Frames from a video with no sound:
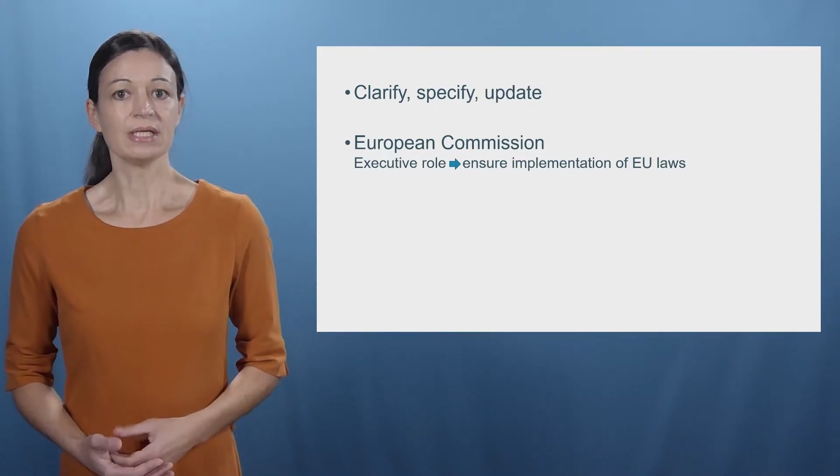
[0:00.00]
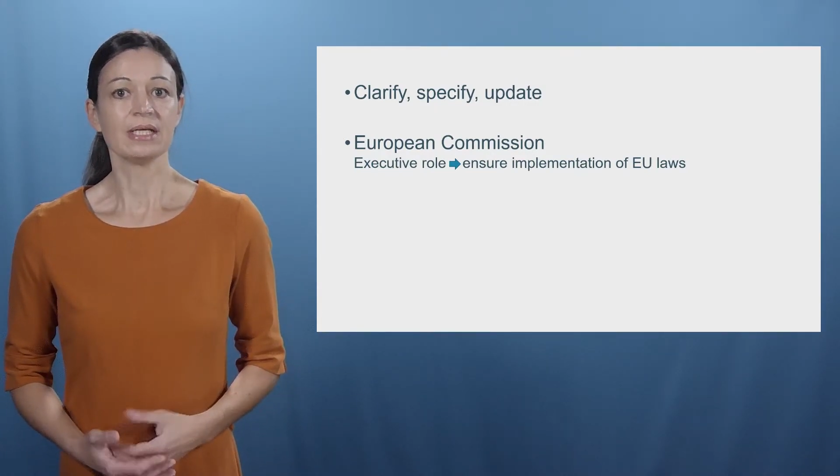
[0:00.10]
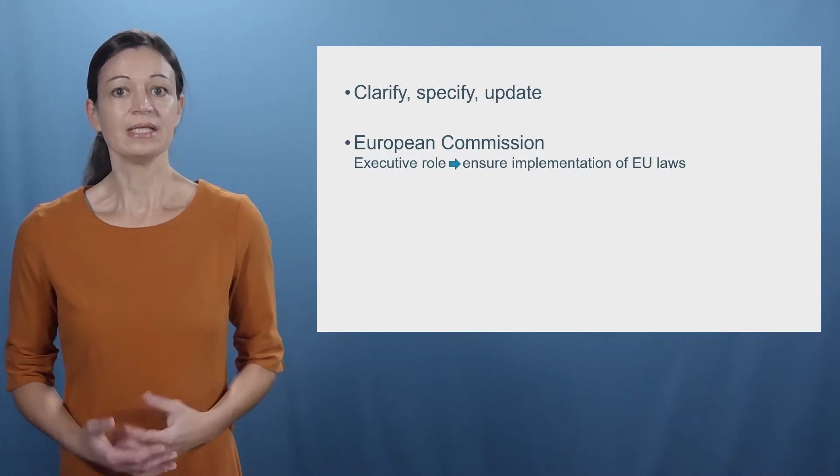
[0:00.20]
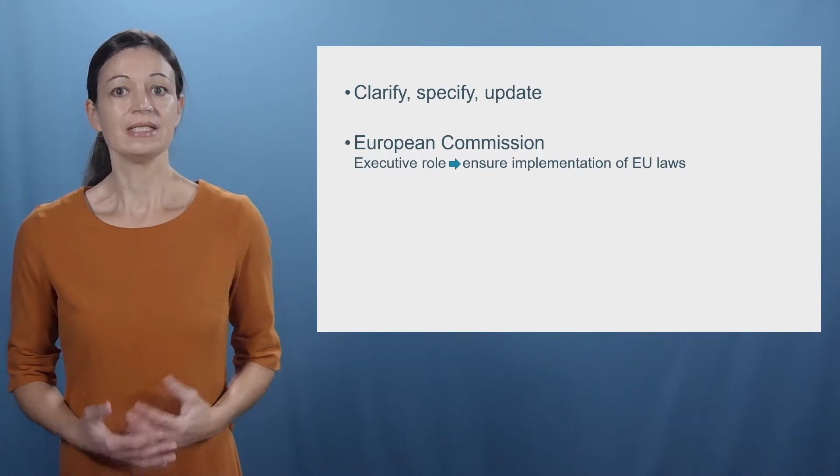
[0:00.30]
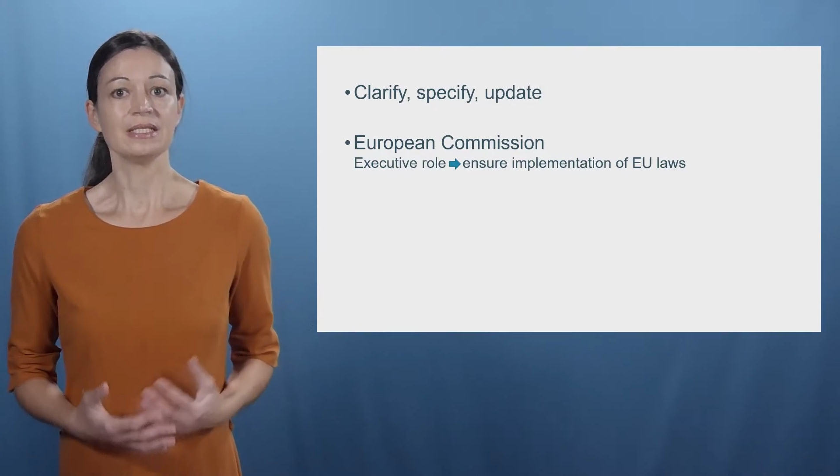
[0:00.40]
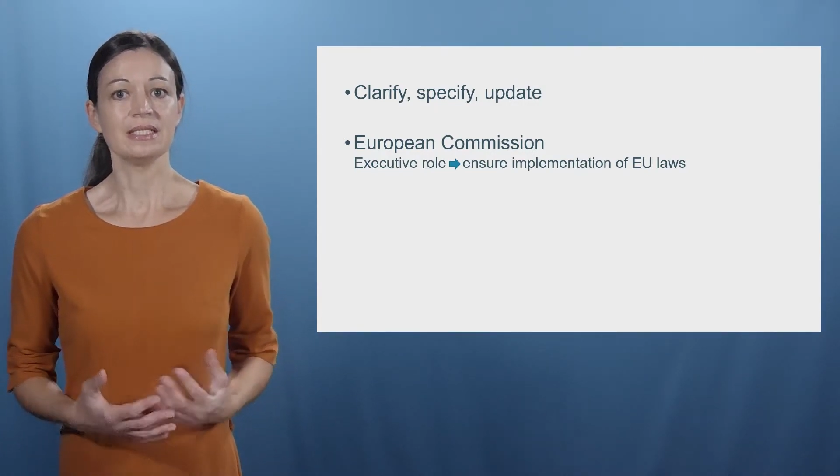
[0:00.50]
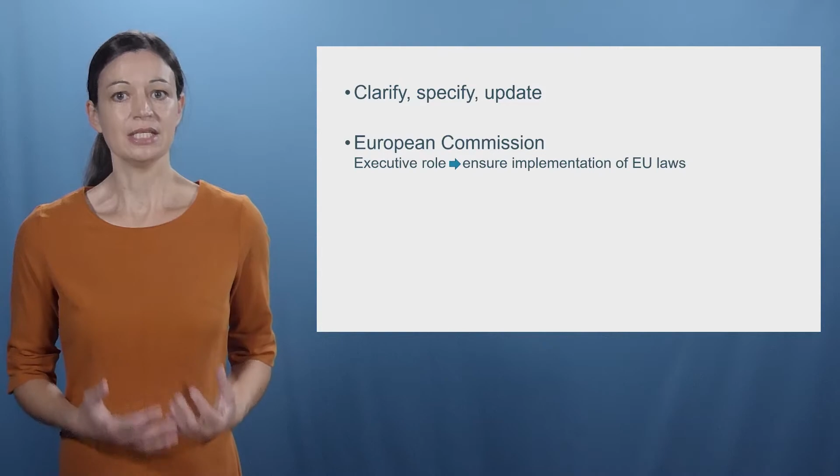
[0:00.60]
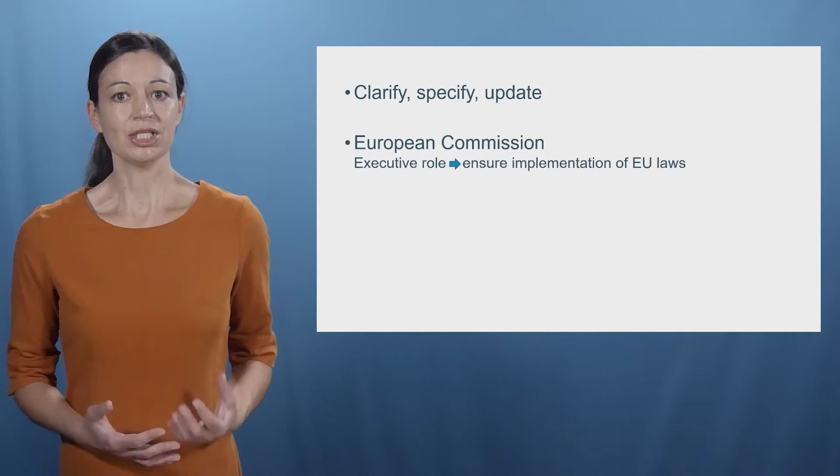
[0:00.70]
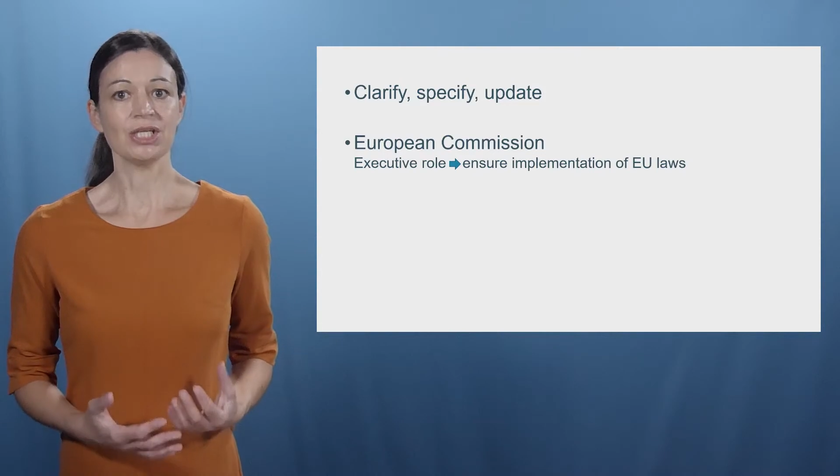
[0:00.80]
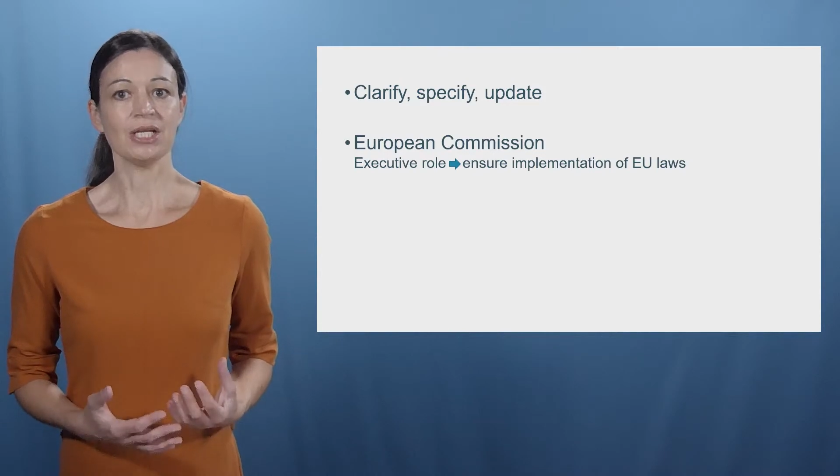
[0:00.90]
these
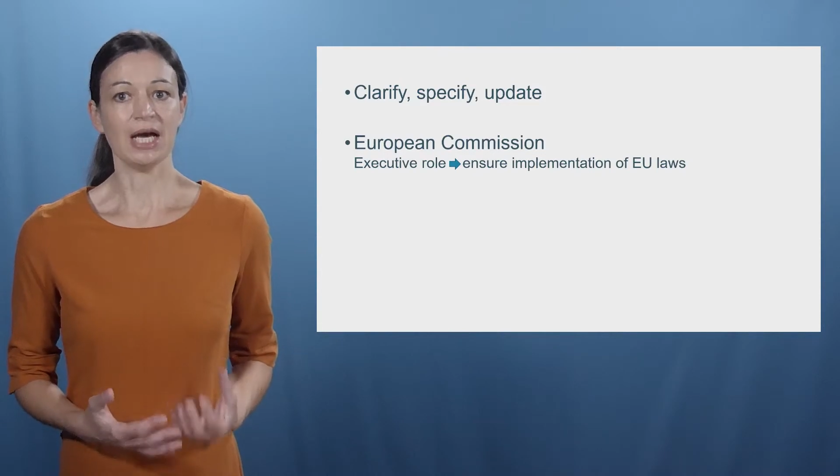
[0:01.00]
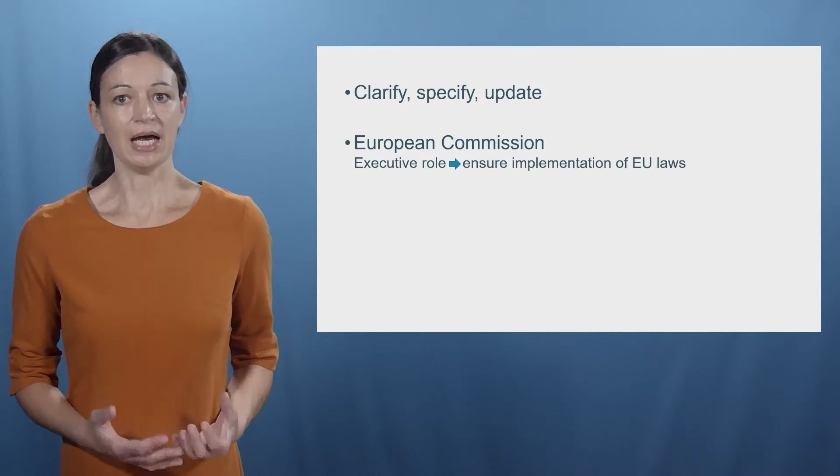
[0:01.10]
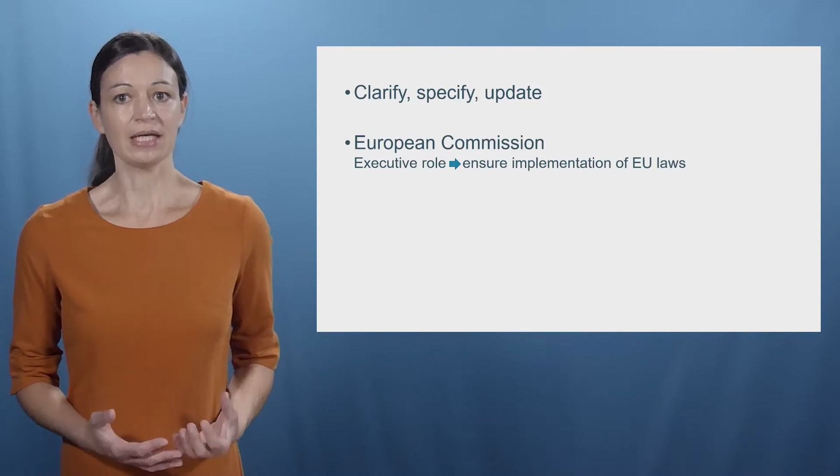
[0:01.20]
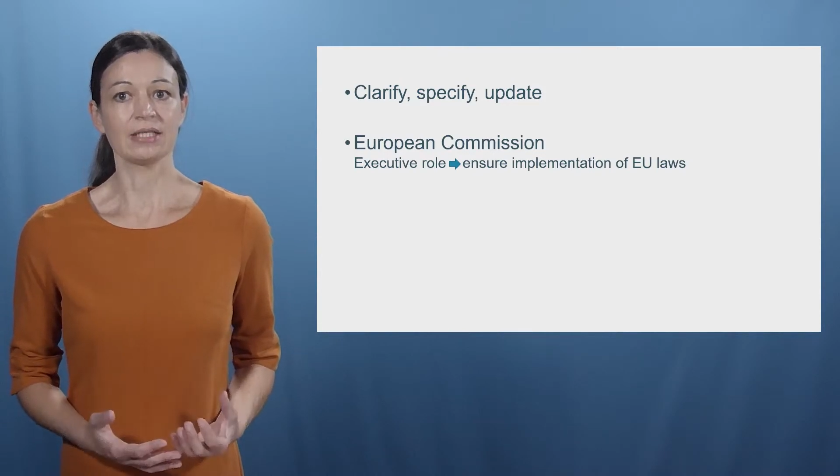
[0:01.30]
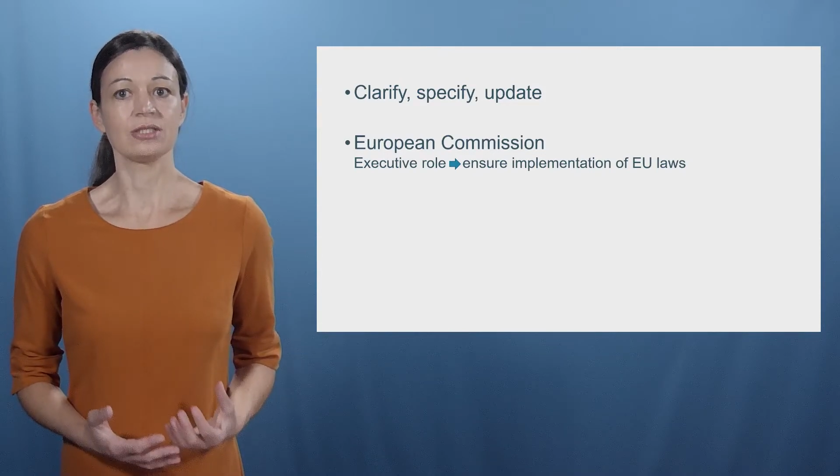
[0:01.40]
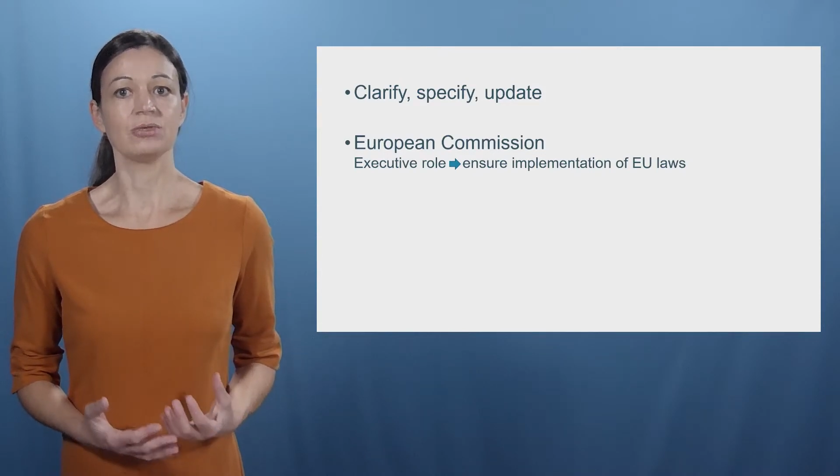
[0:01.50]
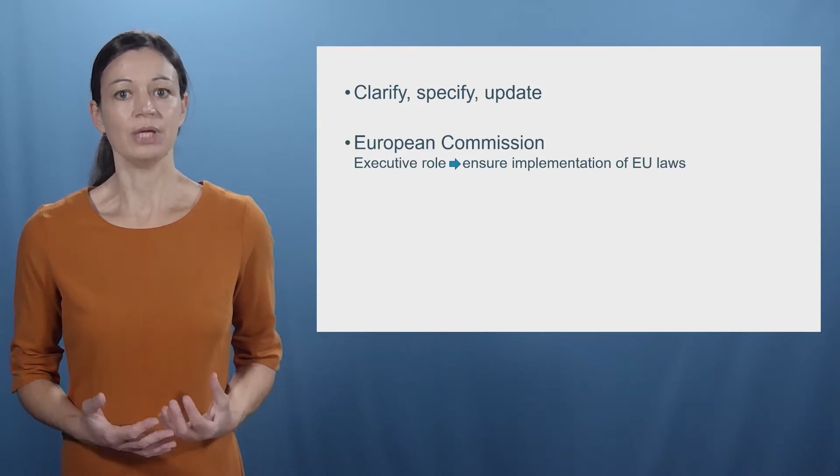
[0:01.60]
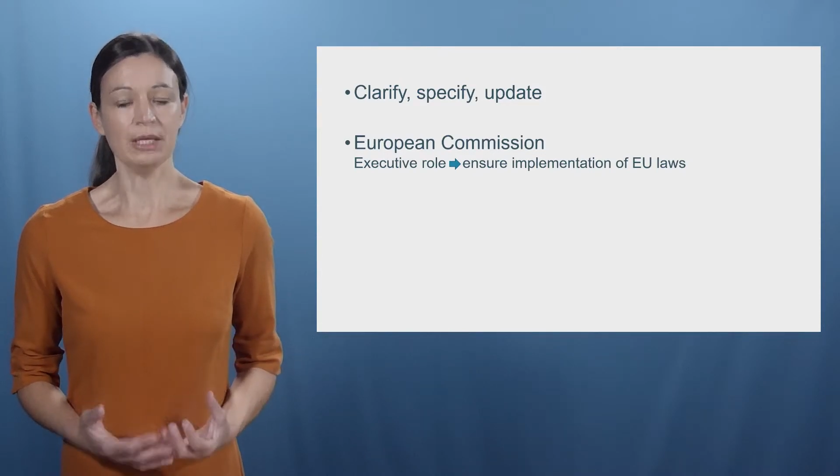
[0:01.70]
additional acts to